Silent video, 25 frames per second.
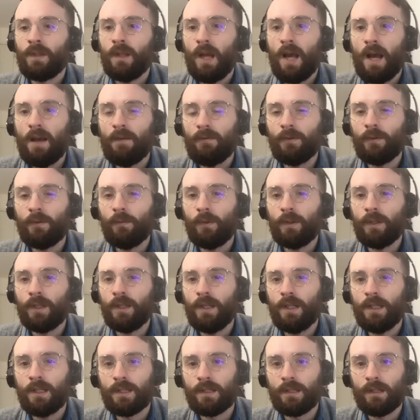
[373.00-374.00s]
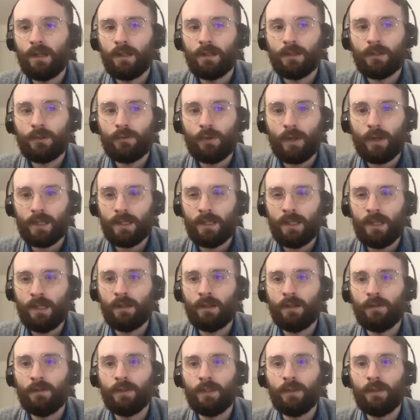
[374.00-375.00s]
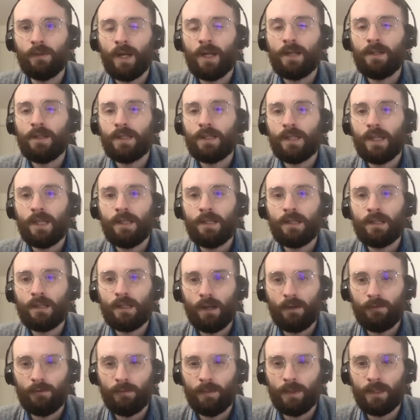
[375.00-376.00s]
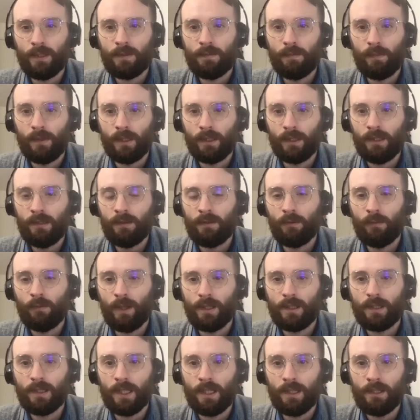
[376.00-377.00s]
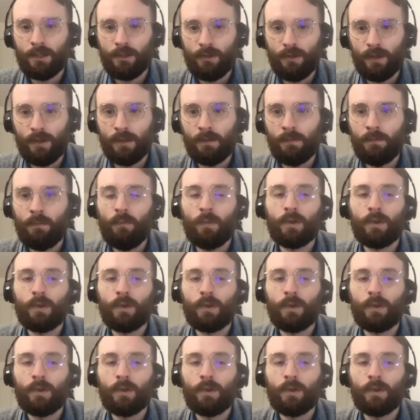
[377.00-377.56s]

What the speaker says: everyone is trusting of the United States government's money and the way that they issued it.